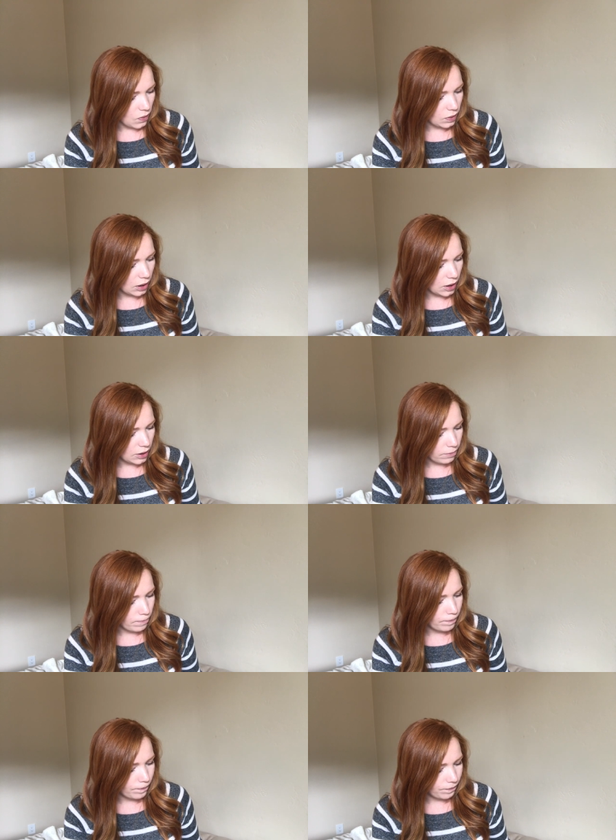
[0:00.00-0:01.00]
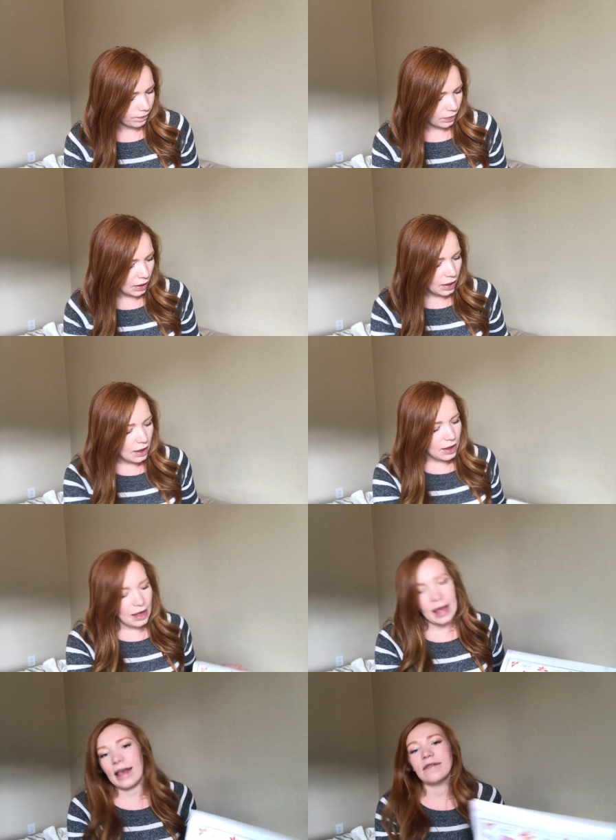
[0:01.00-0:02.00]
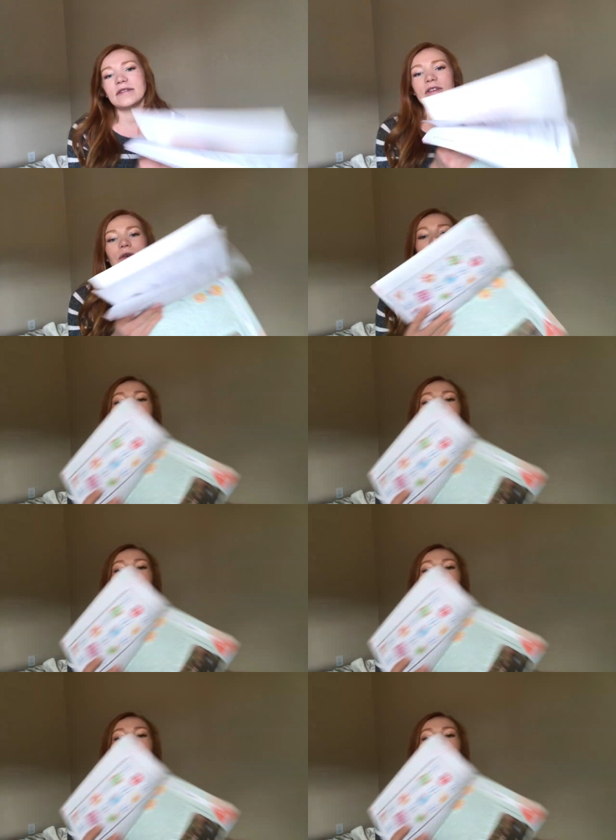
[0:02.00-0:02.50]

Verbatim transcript: hold on. It gives you